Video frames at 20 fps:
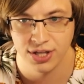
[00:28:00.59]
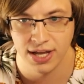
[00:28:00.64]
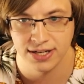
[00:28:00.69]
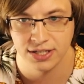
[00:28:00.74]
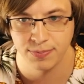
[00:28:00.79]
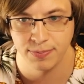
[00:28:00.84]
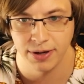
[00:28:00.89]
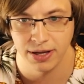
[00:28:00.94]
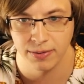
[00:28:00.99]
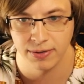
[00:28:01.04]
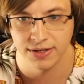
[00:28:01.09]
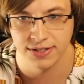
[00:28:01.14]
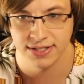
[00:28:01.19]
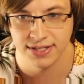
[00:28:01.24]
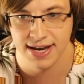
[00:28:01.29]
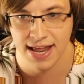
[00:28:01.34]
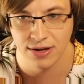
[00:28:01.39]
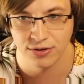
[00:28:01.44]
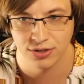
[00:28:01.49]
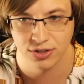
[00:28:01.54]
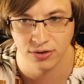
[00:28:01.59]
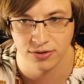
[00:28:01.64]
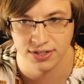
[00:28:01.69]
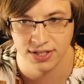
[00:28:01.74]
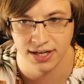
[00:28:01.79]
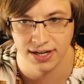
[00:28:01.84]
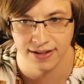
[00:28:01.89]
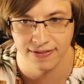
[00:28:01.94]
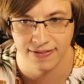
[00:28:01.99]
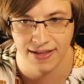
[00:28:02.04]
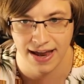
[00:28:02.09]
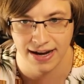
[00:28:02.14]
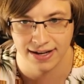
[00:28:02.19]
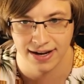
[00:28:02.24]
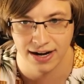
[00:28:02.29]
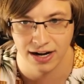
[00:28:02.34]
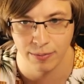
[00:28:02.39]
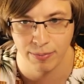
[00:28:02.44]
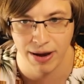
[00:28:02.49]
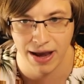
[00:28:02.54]
That's big because it now starts hitting that
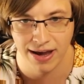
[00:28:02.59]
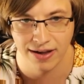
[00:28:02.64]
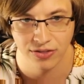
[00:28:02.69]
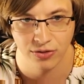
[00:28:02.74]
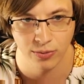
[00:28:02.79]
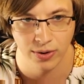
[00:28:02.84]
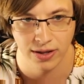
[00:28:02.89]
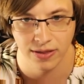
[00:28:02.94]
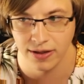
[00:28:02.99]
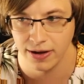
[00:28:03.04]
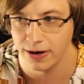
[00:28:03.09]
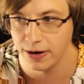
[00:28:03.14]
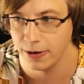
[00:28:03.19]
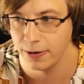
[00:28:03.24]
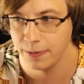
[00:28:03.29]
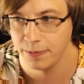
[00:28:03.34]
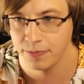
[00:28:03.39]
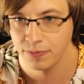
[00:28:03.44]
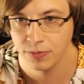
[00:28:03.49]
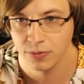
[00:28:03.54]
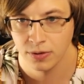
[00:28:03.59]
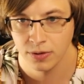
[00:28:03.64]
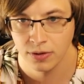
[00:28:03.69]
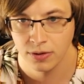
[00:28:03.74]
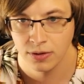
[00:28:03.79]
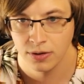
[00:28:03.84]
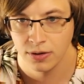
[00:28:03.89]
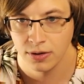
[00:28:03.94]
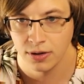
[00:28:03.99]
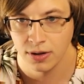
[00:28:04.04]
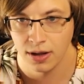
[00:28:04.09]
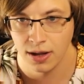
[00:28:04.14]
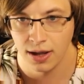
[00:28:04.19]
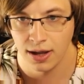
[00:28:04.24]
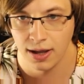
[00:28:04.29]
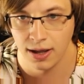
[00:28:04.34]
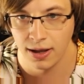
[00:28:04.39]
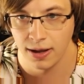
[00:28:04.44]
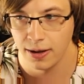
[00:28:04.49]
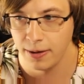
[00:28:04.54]
kind of pathway there.
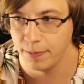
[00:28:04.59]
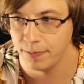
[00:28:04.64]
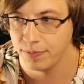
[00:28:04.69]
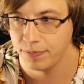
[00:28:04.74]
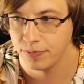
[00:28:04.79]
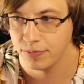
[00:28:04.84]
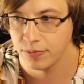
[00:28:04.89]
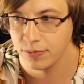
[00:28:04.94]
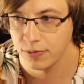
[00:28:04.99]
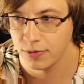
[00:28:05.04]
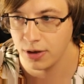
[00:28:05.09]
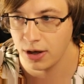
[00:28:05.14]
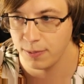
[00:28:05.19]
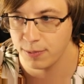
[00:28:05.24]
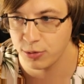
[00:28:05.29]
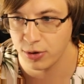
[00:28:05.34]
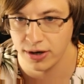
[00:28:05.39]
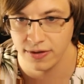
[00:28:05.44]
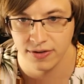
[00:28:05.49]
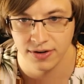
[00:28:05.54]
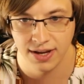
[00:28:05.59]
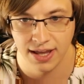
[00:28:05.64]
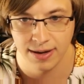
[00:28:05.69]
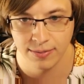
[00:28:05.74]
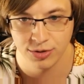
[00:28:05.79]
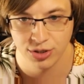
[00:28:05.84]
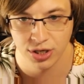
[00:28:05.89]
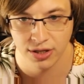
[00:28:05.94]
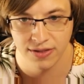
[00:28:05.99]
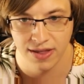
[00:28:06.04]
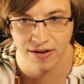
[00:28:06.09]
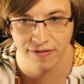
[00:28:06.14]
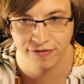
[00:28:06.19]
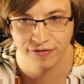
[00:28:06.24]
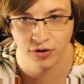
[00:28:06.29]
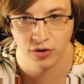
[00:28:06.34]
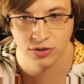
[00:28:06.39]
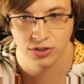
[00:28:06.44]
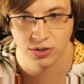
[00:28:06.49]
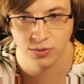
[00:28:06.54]
Um, upgrade the damage on that
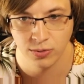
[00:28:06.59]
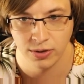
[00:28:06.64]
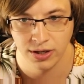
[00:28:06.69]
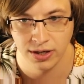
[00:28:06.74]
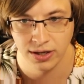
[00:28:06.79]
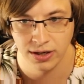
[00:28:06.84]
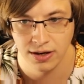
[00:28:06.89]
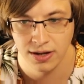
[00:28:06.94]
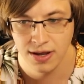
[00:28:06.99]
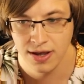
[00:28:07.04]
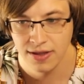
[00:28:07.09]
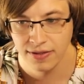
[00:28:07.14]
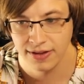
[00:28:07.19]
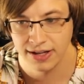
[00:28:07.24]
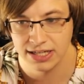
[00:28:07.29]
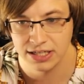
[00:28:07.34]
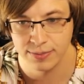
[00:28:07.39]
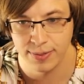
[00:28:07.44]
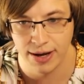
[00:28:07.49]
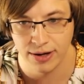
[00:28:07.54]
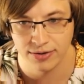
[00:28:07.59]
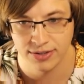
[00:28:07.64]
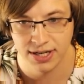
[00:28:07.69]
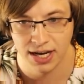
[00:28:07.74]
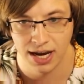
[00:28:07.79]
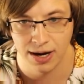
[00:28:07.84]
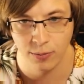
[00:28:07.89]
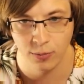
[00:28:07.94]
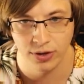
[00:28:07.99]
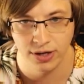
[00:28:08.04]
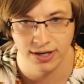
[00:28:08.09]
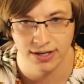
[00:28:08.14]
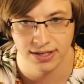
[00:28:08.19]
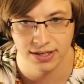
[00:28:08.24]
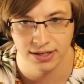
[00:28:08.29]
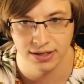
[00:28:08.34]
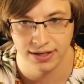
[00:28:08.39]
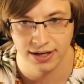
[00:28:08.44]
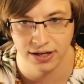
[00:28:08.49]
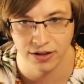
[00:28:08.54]
first one. I think it's about time we need
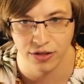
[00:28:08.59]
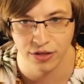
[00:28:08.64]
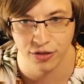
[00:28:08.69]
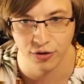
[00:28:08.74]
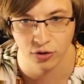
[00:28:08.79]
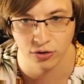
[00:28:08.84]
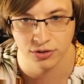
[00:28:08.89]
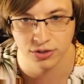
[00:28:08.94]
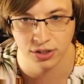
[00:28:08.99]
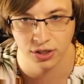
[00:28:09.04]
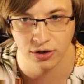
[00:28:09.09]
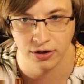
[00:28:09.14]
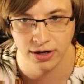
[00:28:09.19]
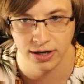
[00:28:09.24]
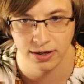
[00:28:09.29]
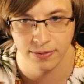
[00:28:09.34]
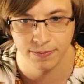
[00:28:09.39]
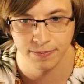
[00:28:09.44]
to get a third turret.